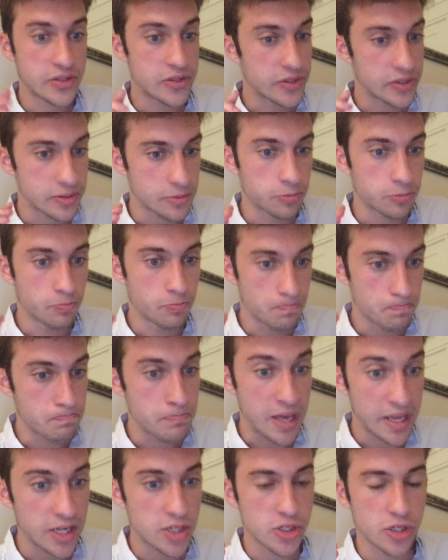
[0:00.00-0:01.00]
Just
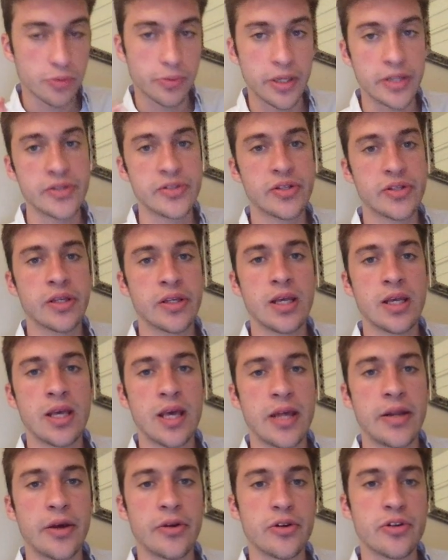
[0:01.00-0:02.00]
manage your risk
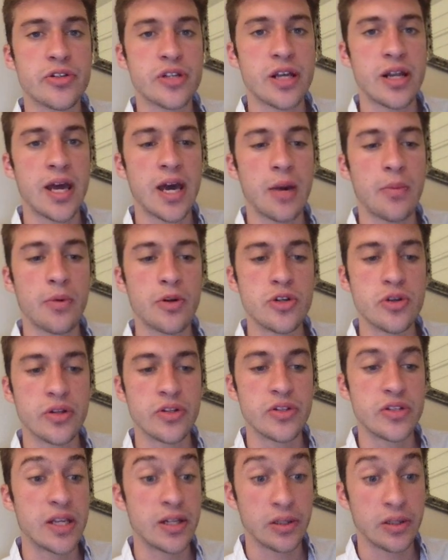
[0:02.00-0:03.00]
and understand how much you can stand to